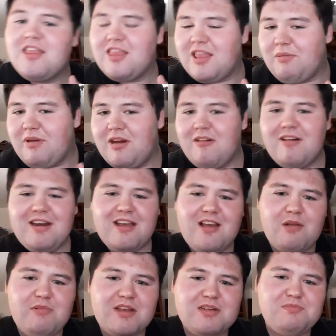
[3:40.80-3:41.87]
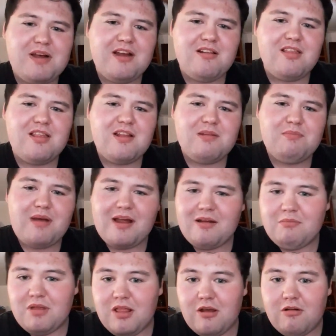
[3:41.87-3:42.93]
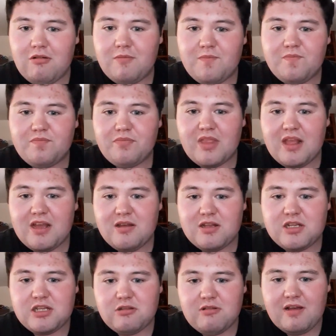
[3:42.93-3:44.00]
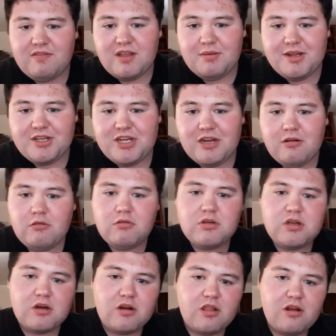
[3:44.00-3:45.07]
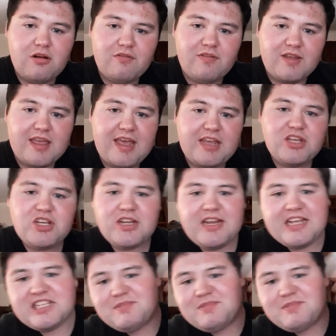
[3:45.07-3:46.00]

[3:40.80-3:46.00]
Let me know in the comments down below. Subscribe to my channel, turn the notification, and